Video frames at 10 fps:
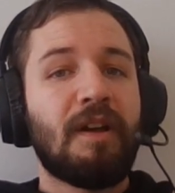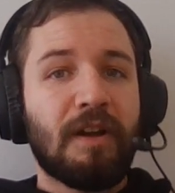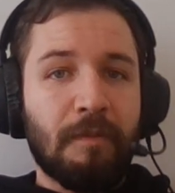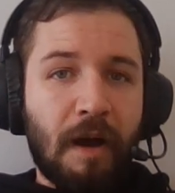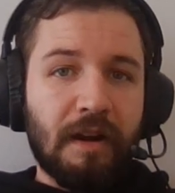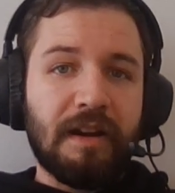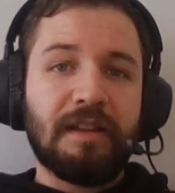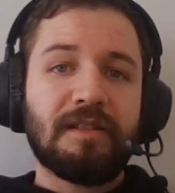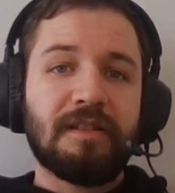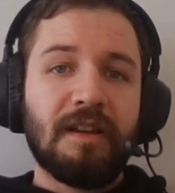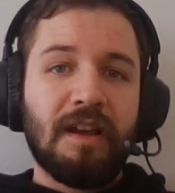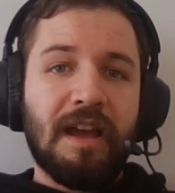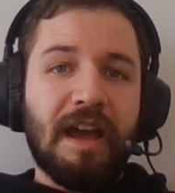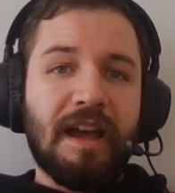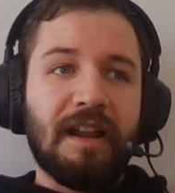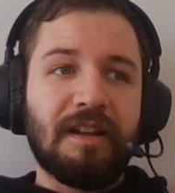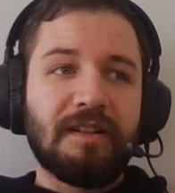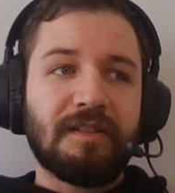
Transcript: commodities. And,